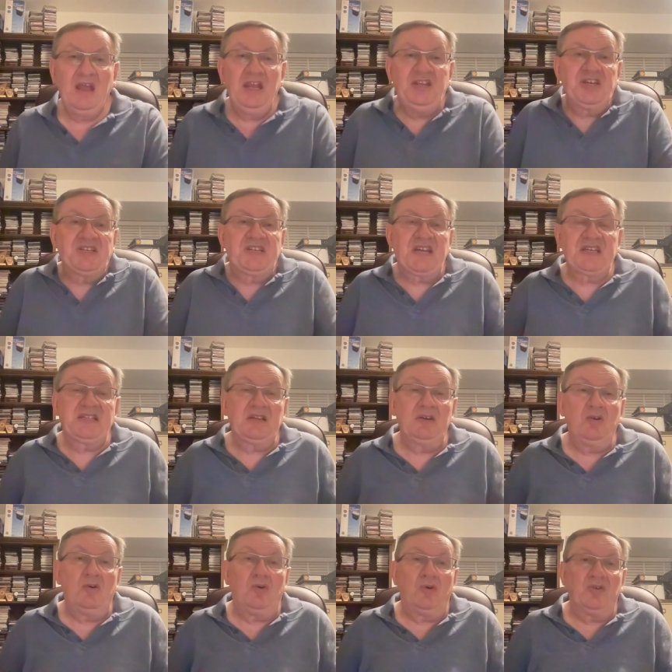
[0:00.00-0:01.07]
He just has the
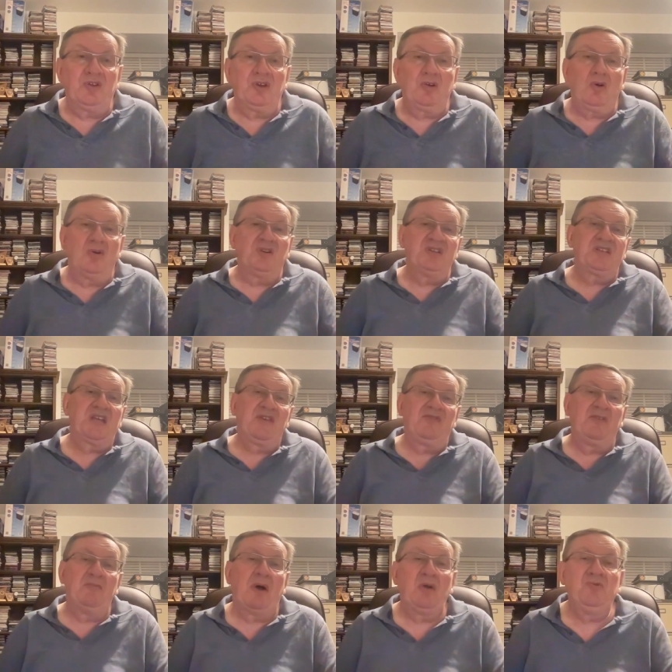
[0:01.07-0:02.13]
law that God has
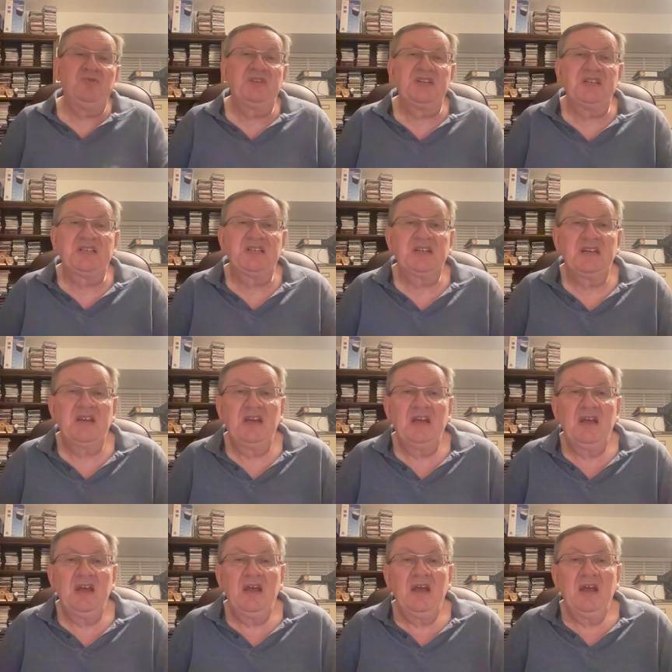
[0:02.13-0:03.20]
given Moses
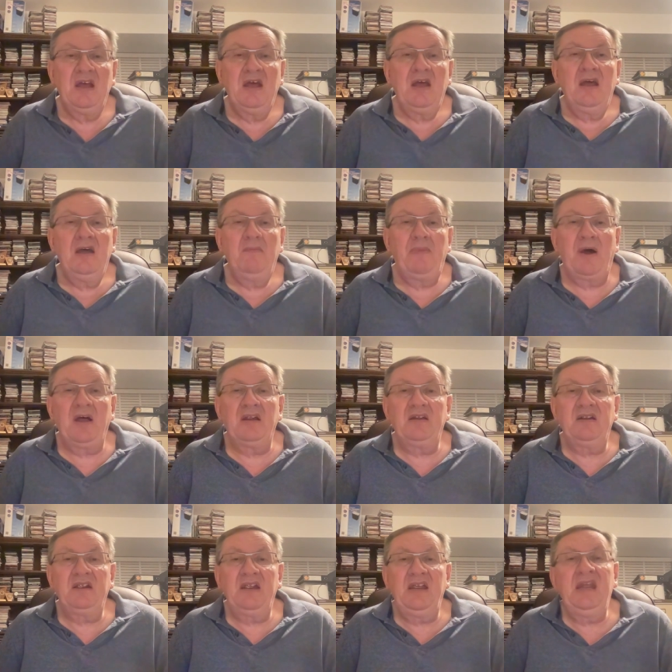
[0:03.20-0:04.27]
but
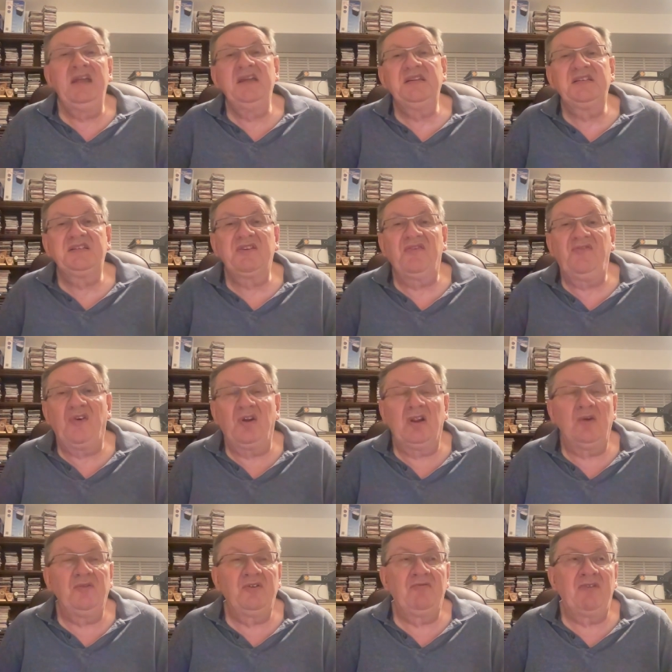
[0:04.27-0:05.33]
he is to
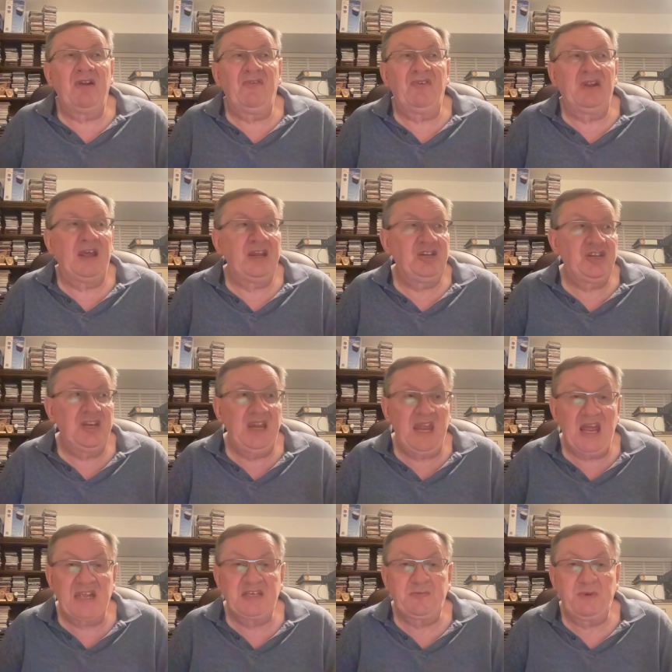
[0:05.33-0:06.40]
follow the revelation he
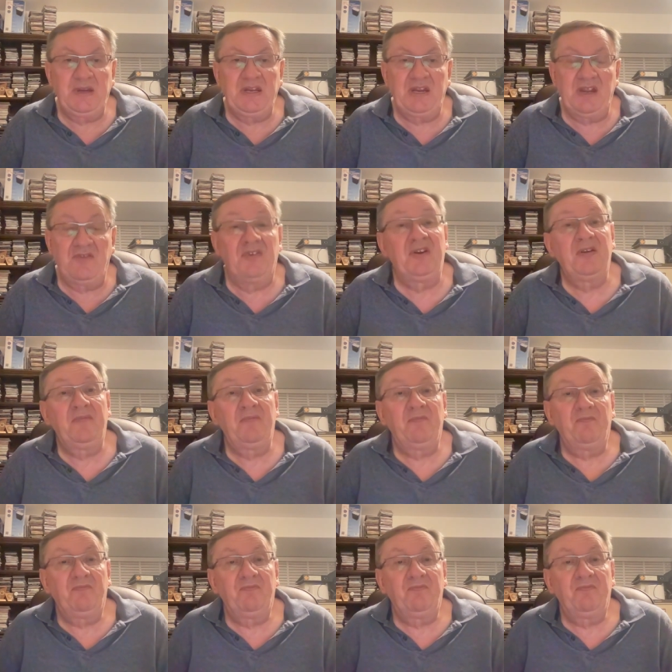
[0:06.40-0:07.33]
has been given.